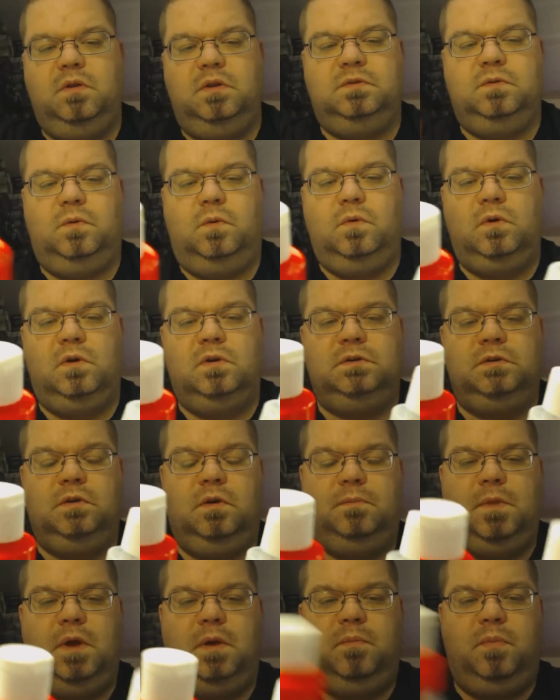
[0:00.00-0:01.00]
of this order, so
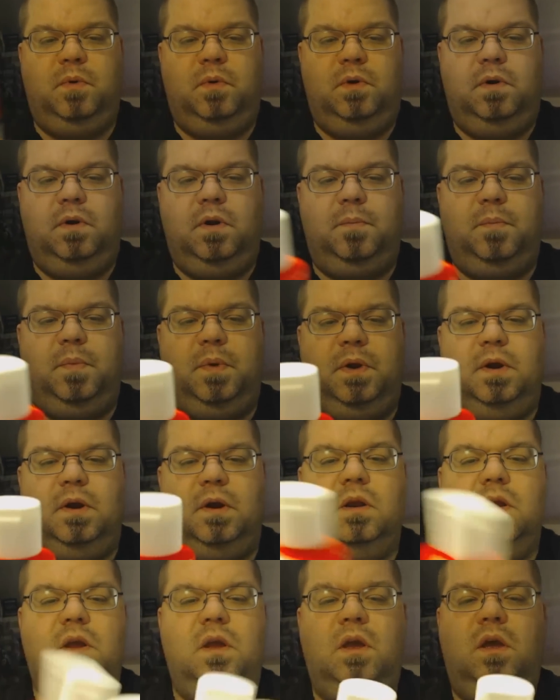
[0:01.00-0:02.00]
I'm not putting it up
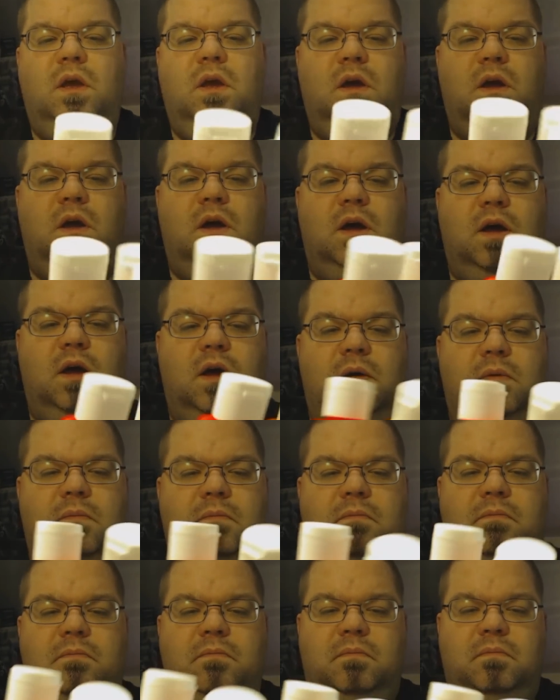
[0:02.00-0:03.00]
here.
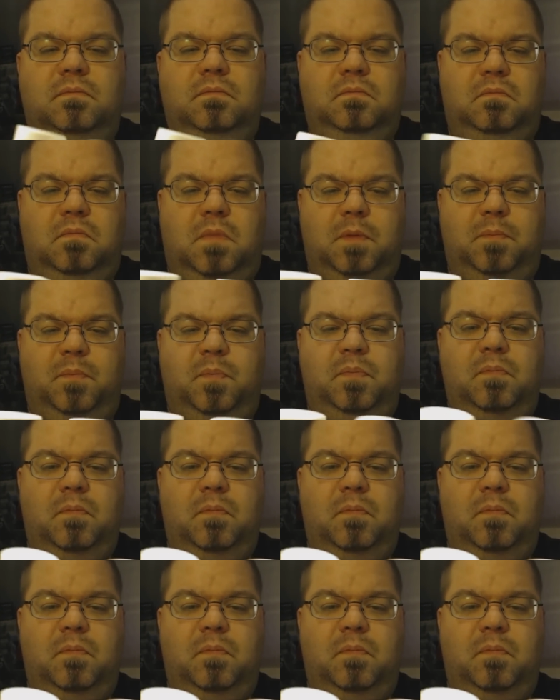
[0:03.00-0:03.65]
My